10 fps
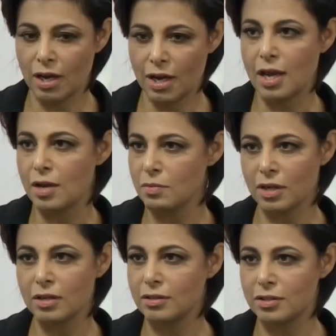I am.
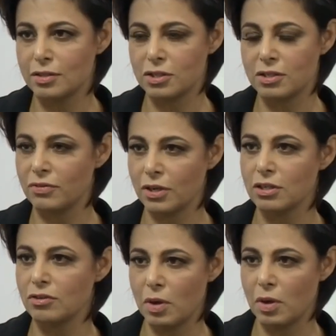It's just a
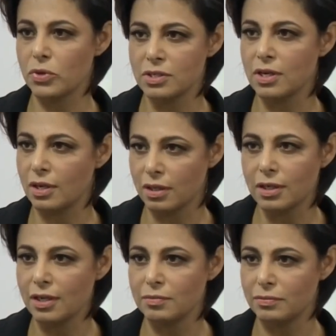function of my
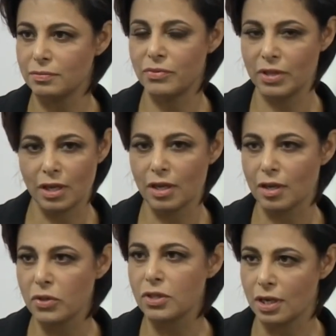personality. I'm thinking
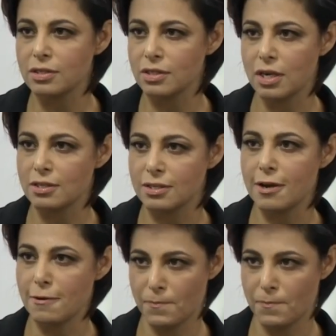about the next case, yeah.